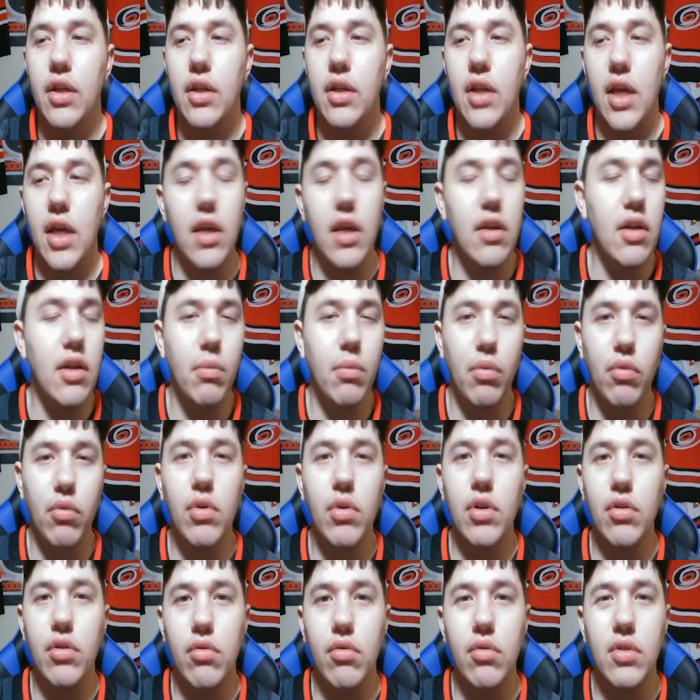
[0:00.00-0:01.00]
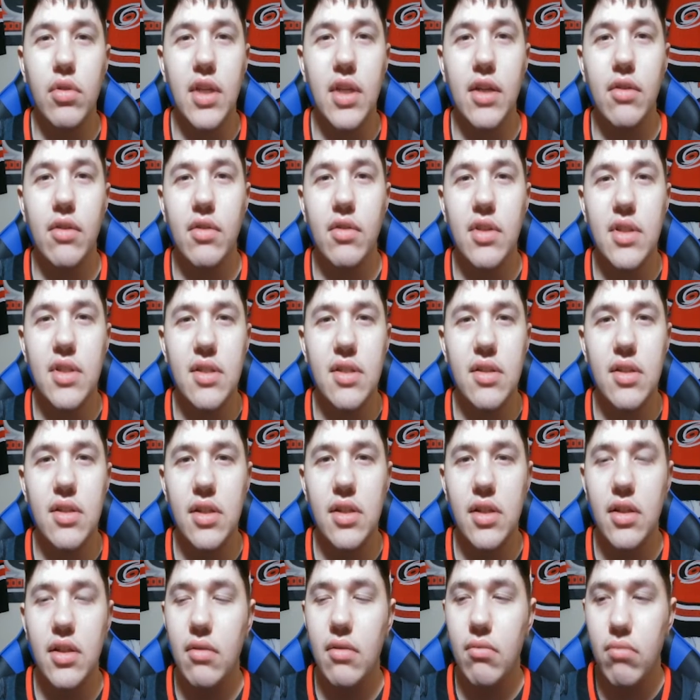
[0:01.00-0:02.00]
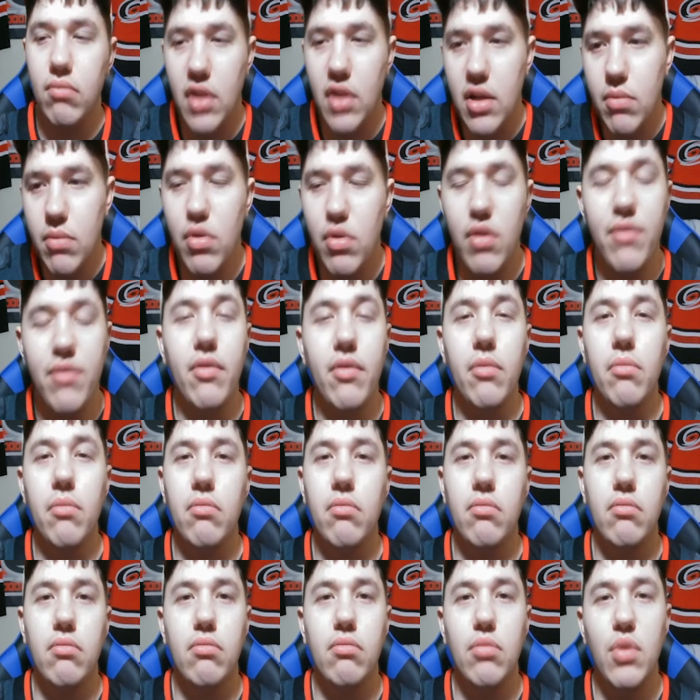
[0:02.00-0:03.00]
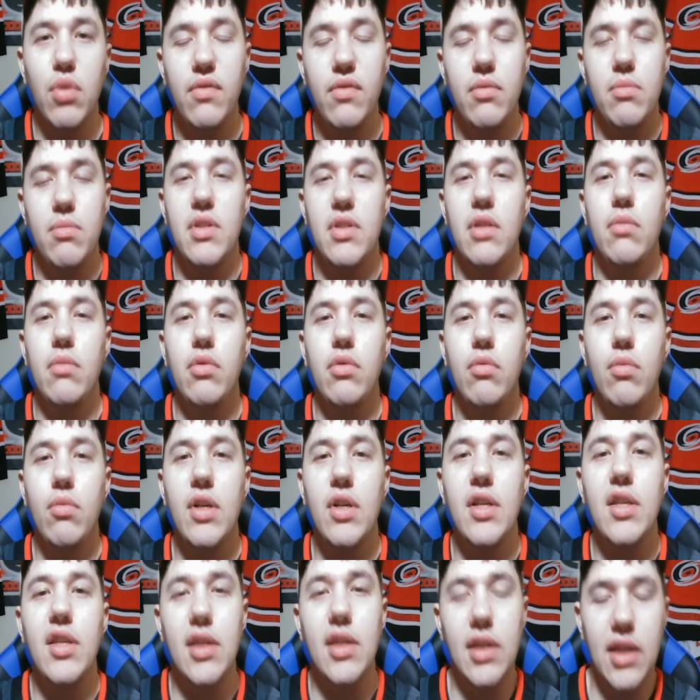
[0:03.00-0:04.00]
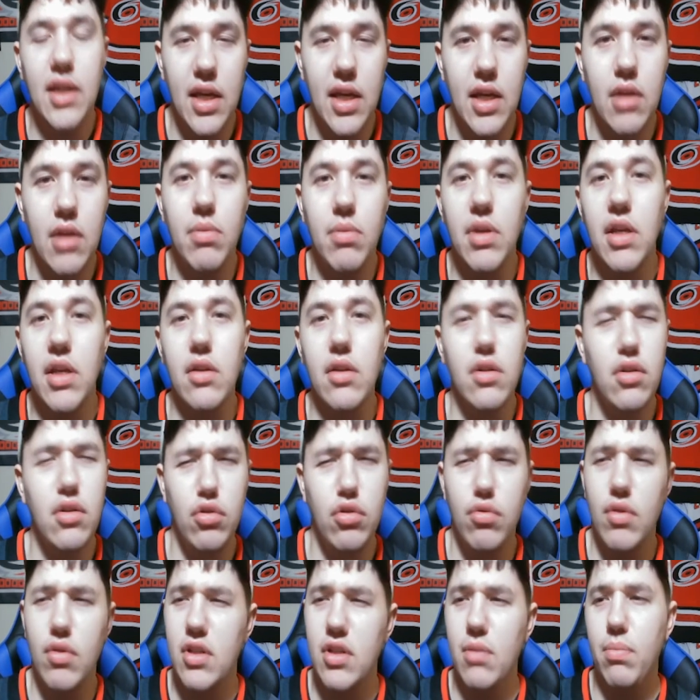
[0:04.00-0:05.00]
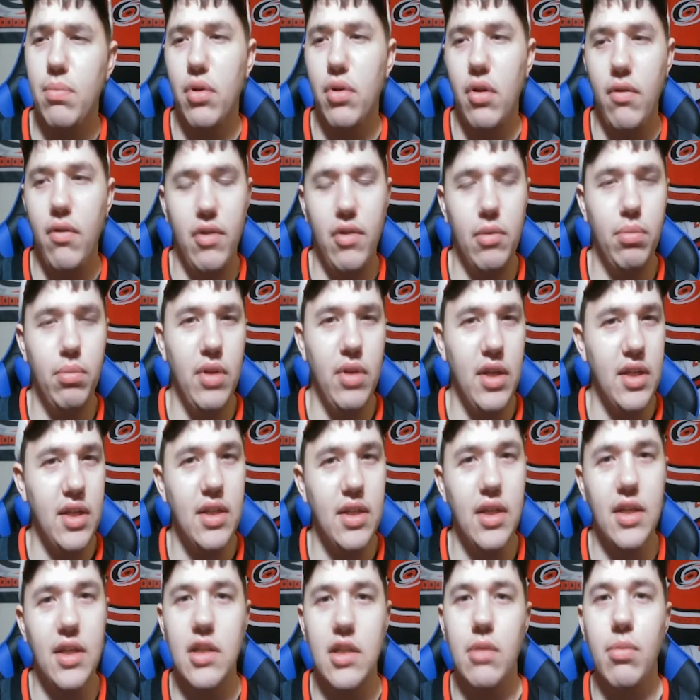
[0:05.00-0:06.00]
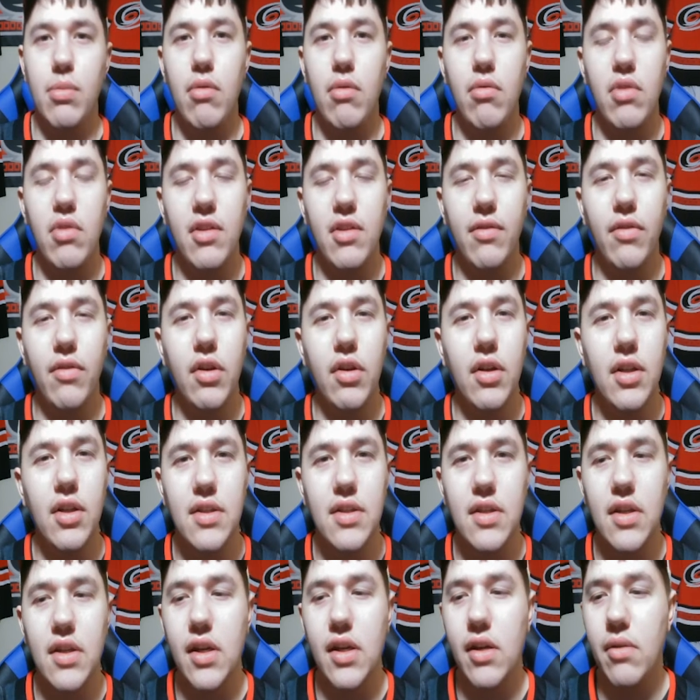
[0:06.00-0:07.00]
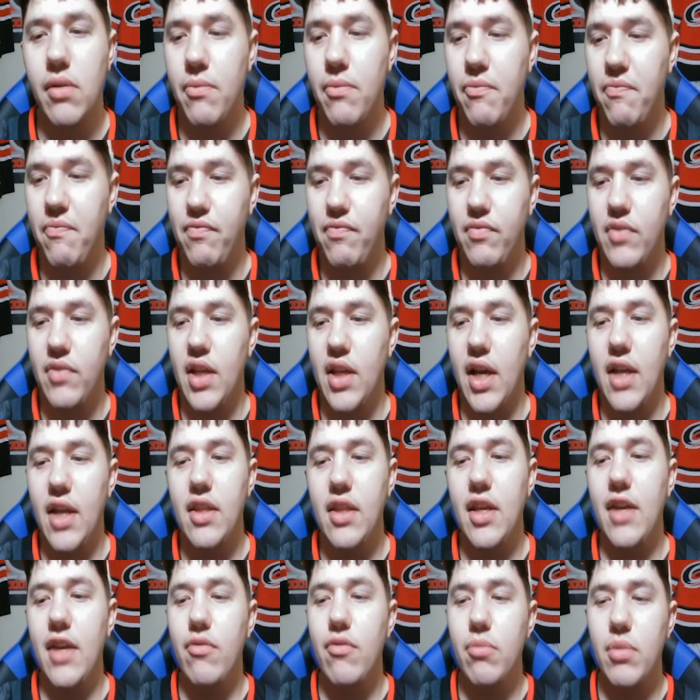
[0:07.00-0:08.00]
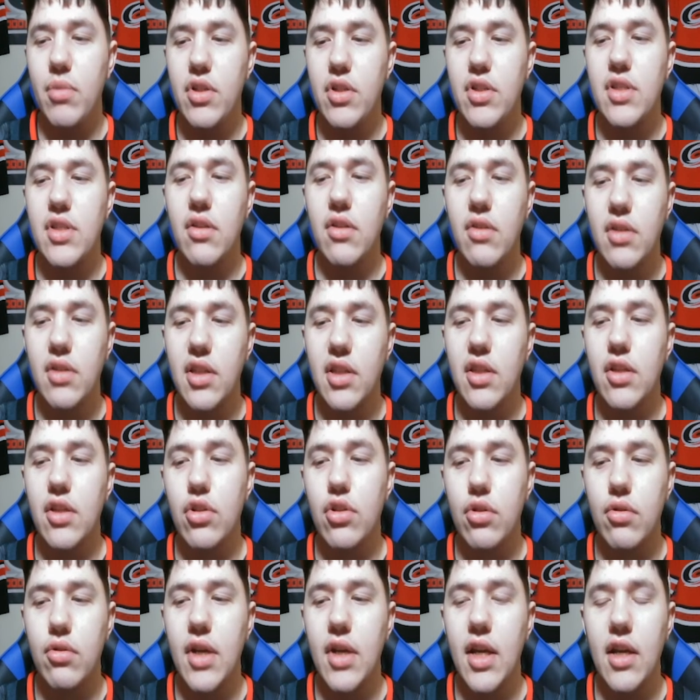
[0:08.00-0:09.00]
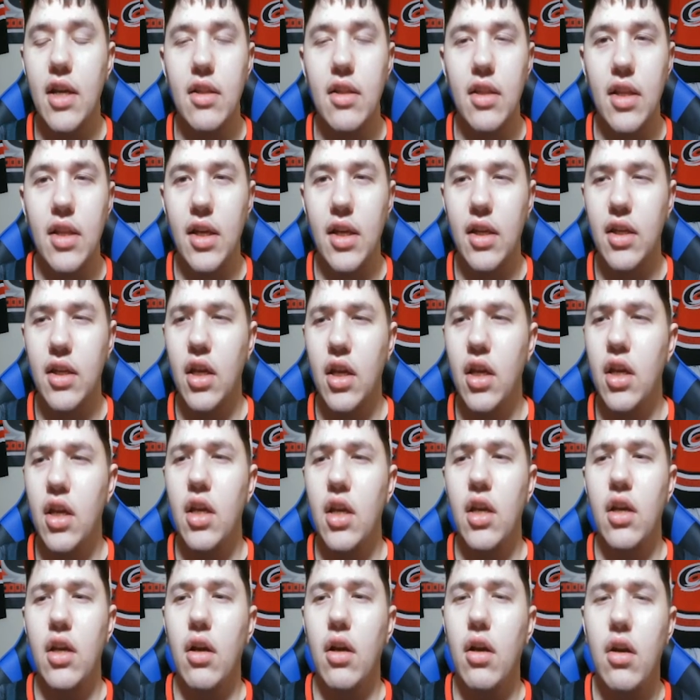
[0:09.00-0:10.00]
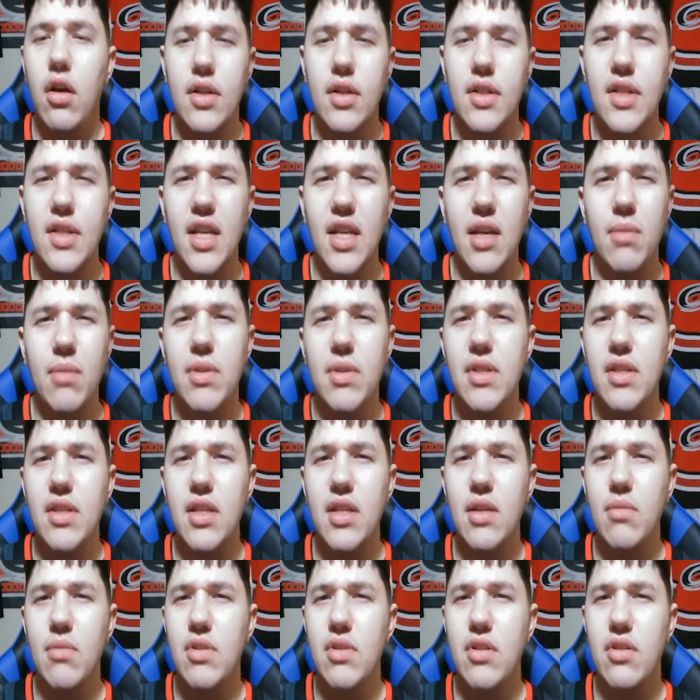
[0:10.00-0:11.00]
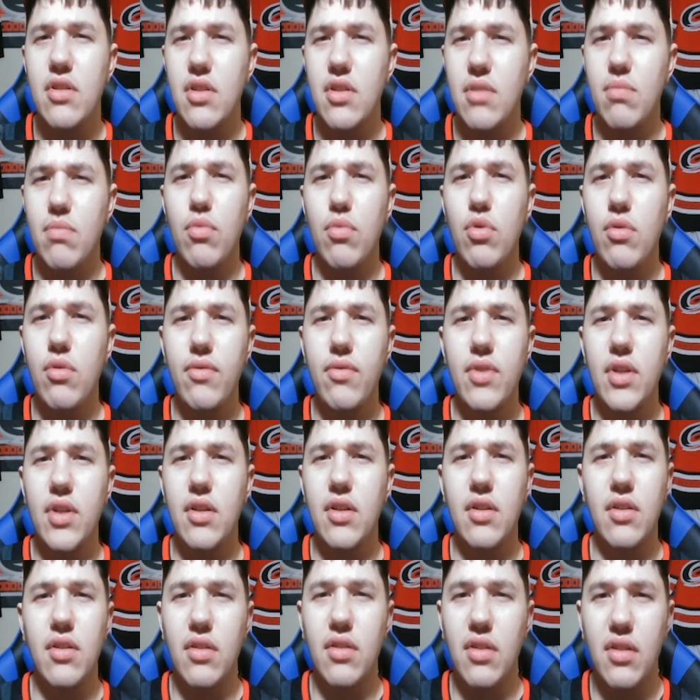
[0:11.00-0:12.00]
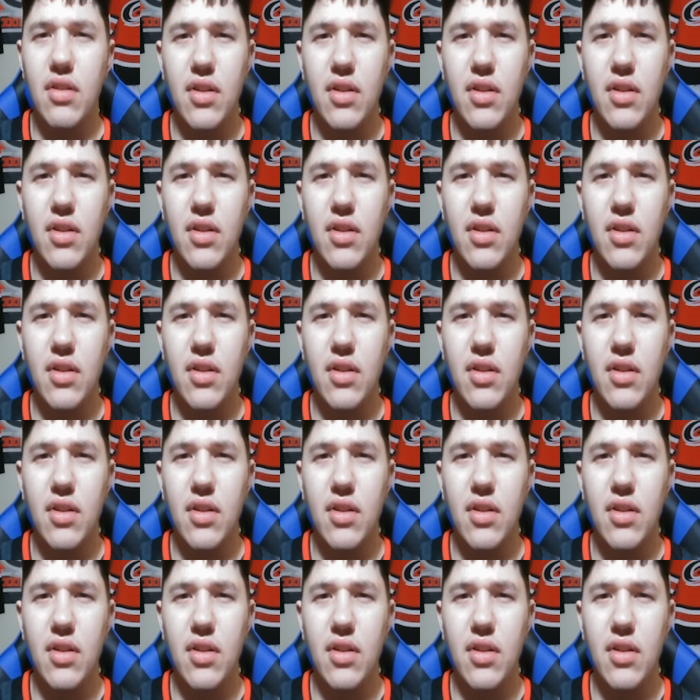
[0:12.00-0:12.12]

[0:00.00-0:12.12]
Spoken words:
a number one goaltender in this league, then move him somewhere where he can be. And Detroit's a perfect place. He gets to be with his fiance. I think everybody just looked at the trade and like, oh damn, this team is just moving a